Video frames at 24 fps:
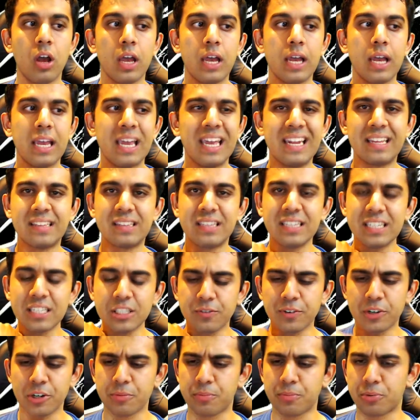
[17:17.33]
and I think it's
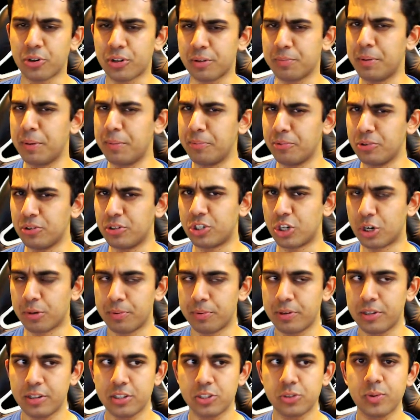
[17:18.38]
very important that people interpret
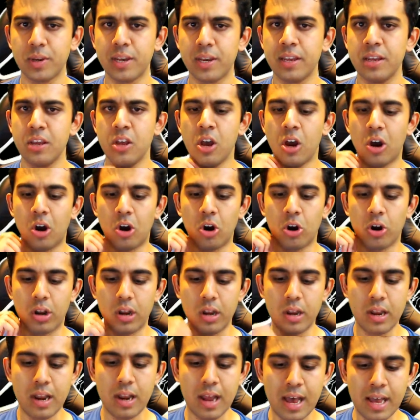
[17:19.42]
it this way, are
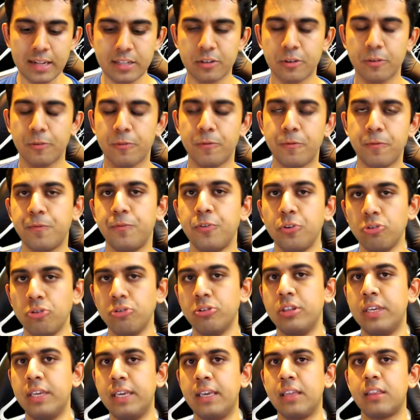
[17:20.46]
not
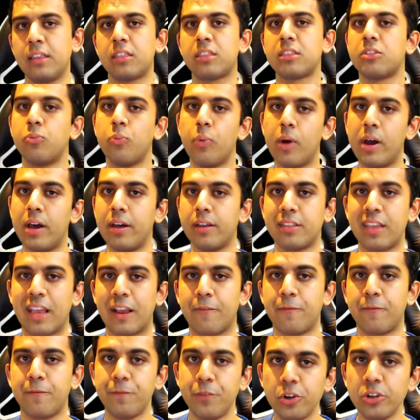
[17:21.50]
fully, like
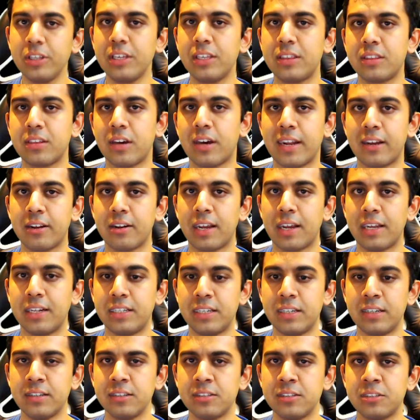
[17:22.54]
fully thought out
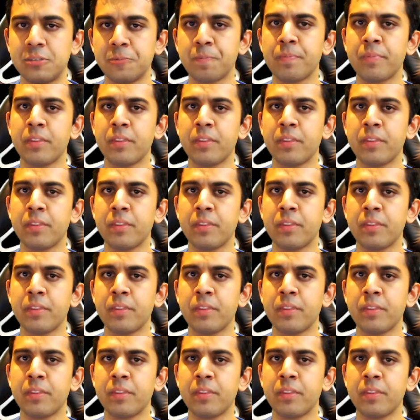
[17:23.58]
ideas.